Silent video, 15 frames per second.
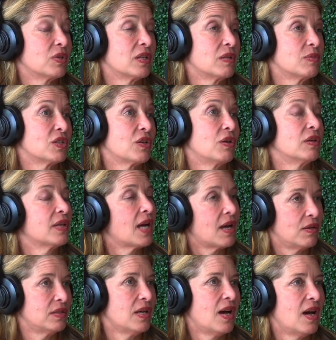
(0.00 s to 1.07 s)
One of them is called
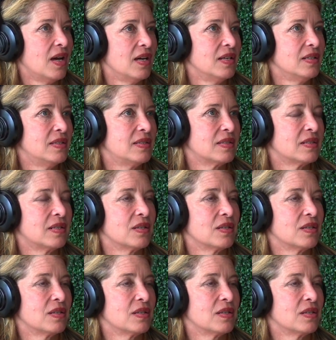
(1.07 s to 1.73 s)
aldehydes.